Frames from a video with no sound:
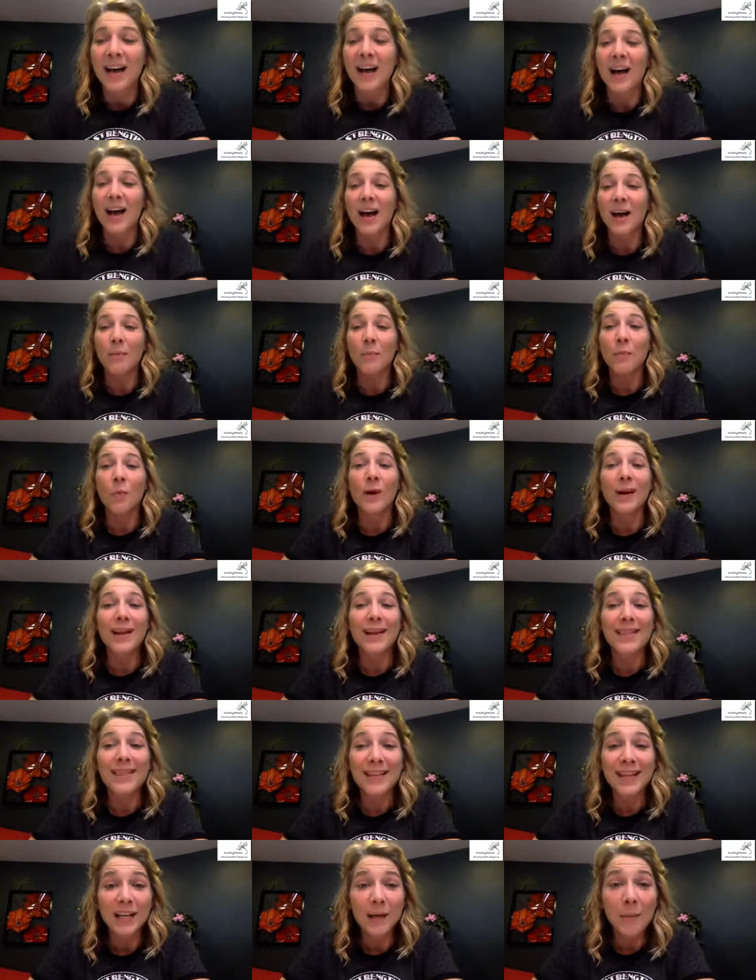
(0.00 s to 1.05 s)
Um, when I
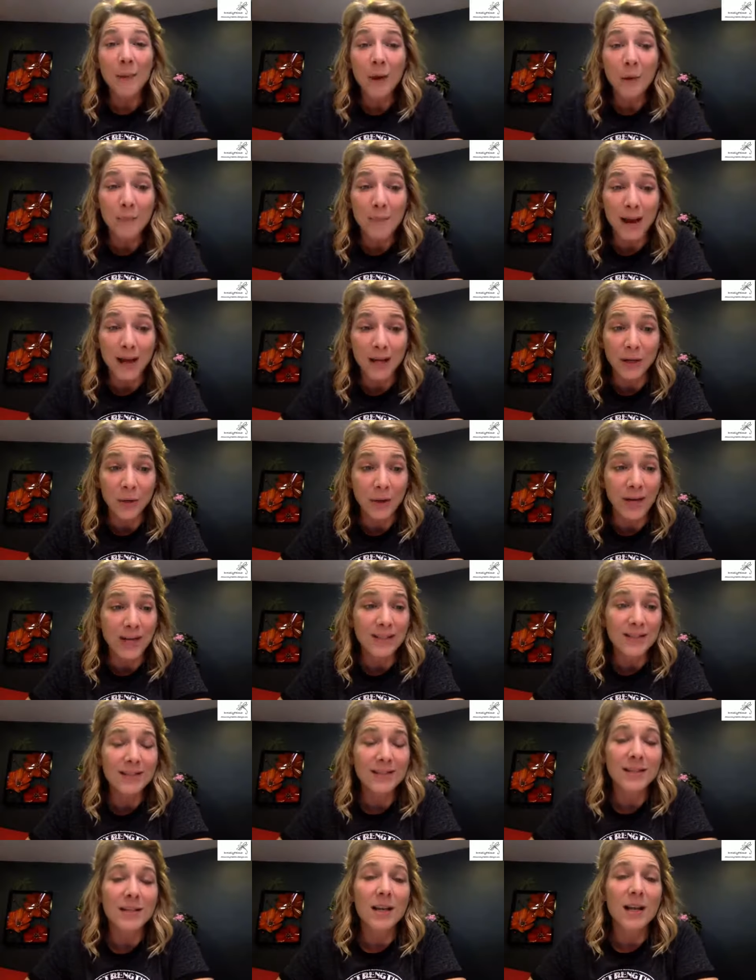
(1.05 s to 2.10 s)
think about
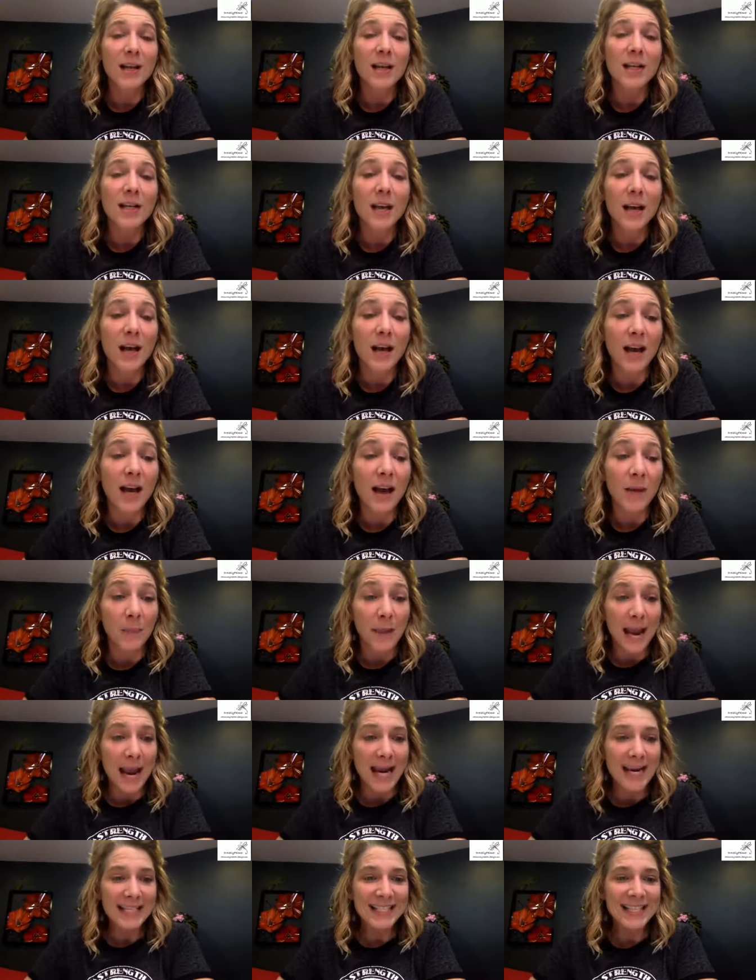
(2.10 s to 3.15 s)
migraines, um,
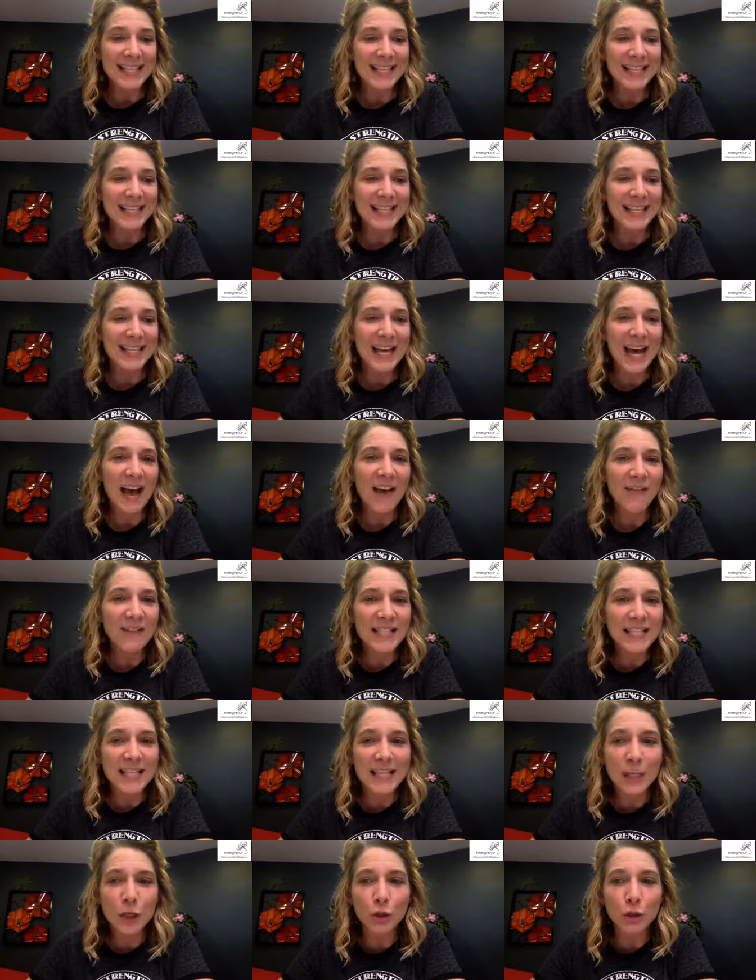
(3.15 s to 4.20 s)
hey, Dixie, haven't
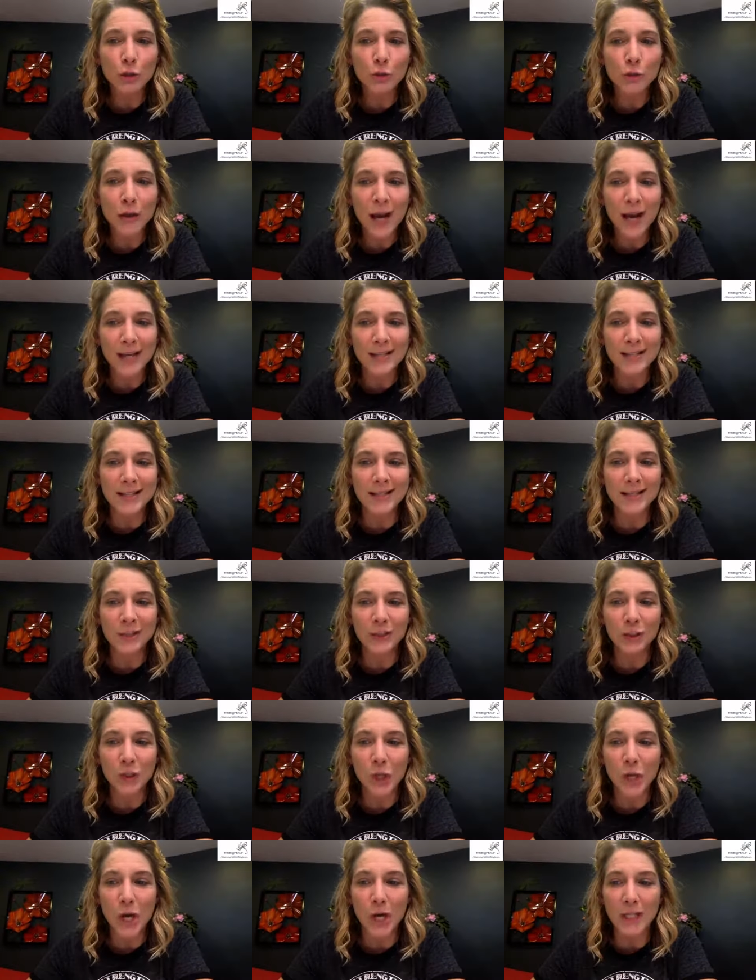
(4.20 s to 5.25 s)
seen you guys in a
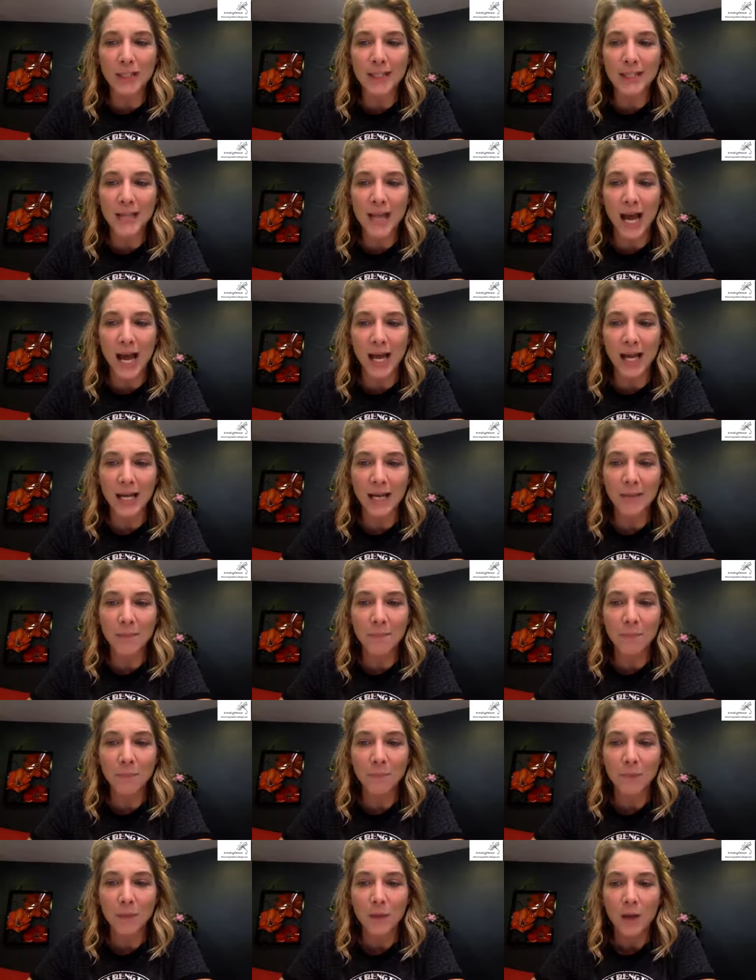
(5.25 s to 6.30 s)
long
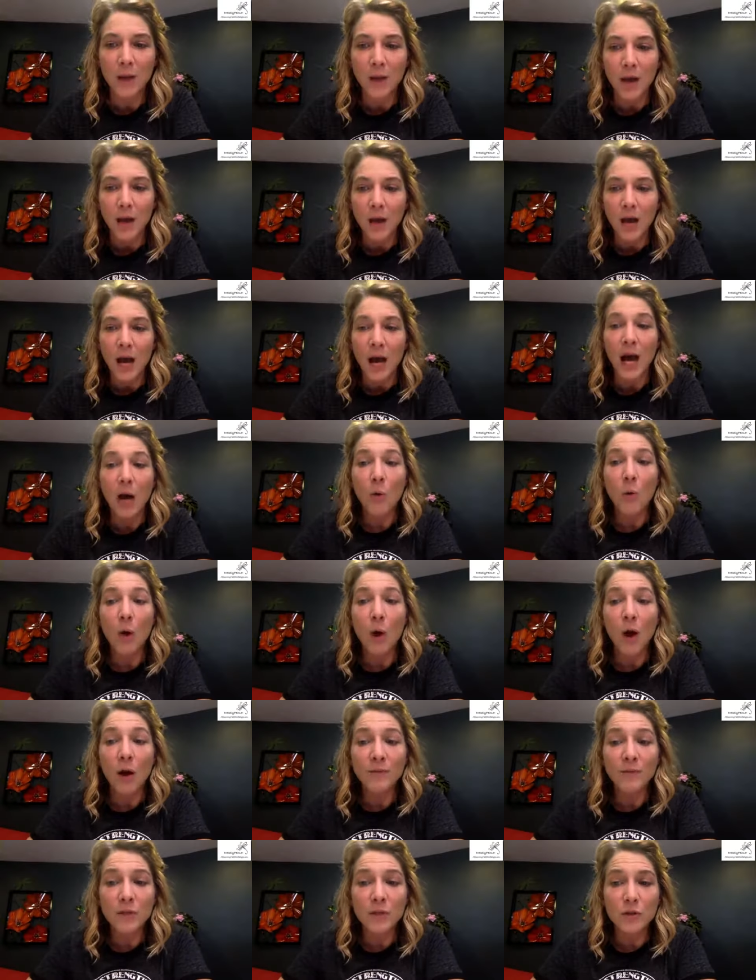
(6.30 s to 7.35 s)
time. How
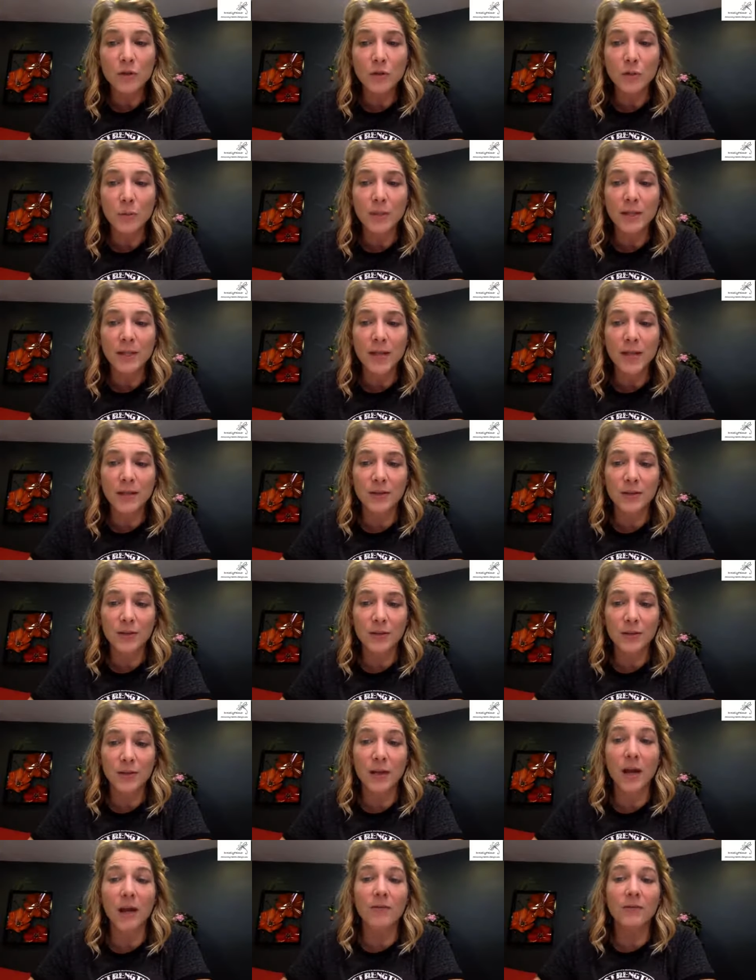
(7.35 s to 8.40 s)
often should we test
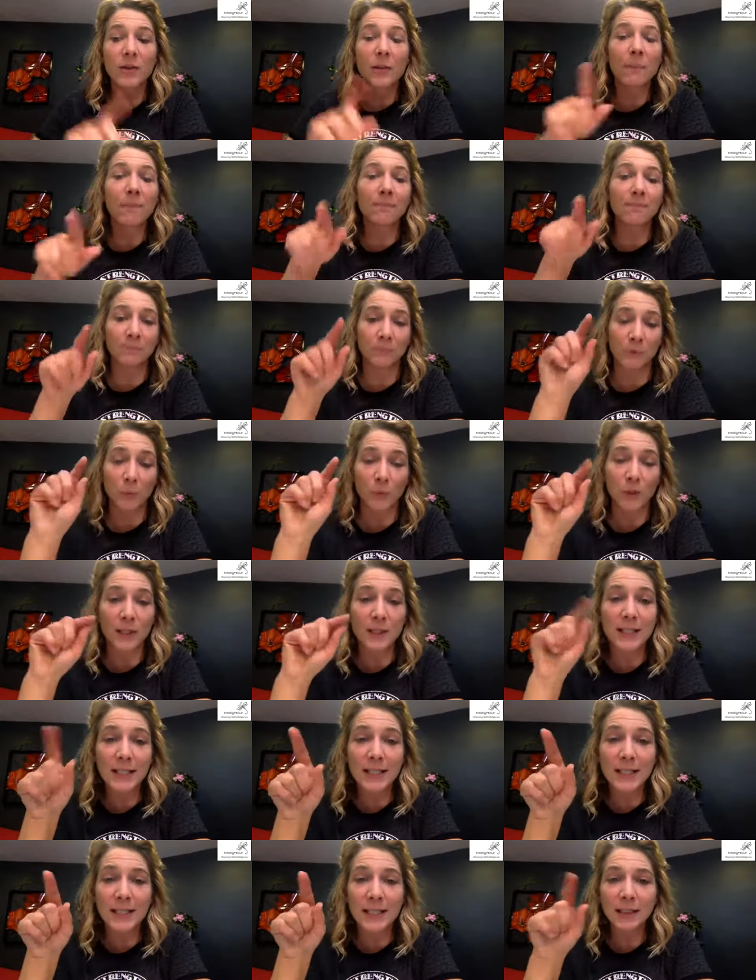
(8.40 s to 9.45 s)
ourselves? Hmm. Well,
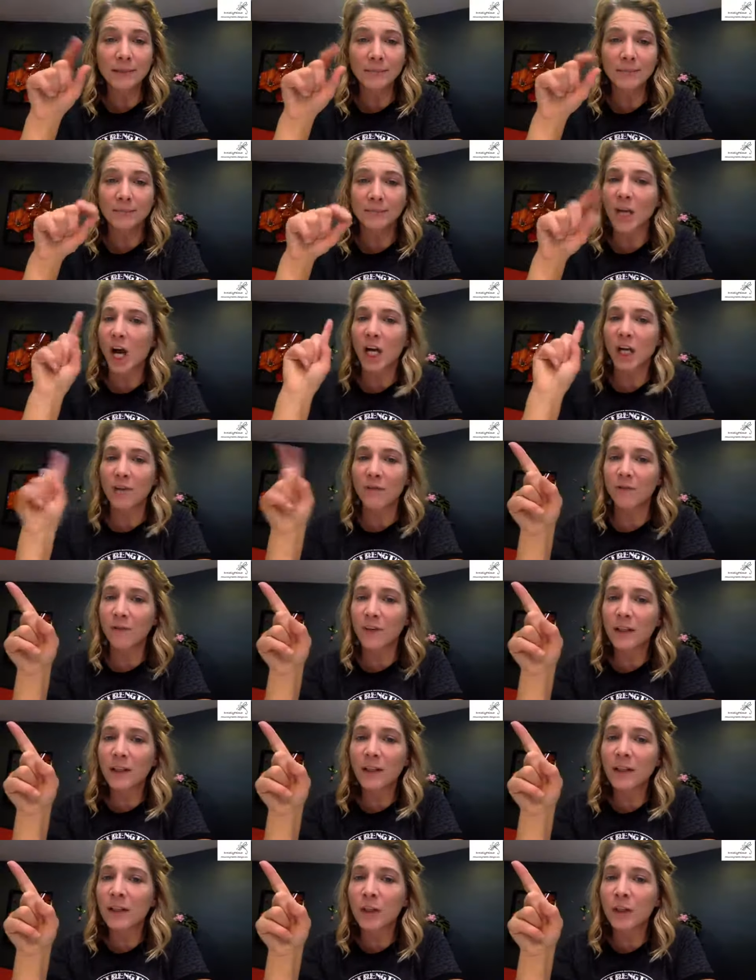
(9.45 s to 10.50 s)
Dixie, are you
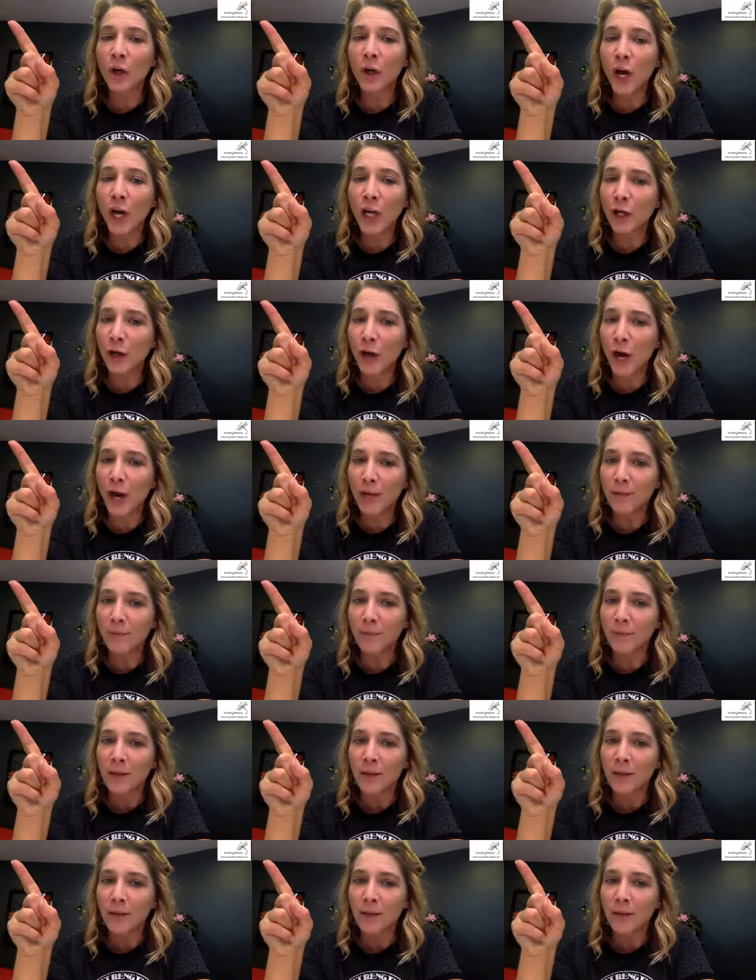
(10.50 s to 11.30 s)
feeling a little cray cray?